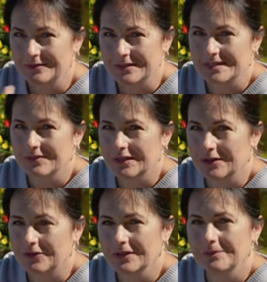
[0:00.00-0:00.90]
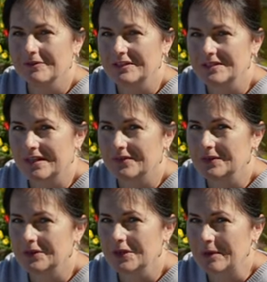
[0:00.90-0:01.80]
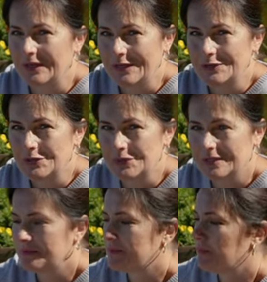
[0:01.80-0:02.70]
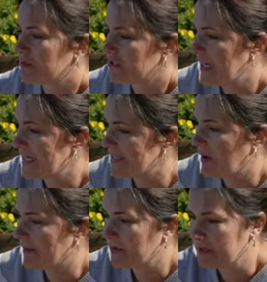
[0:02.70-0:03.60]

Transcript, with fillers: obviously when you are filming with telephoto, you might introduce a little bit more shake, so I'm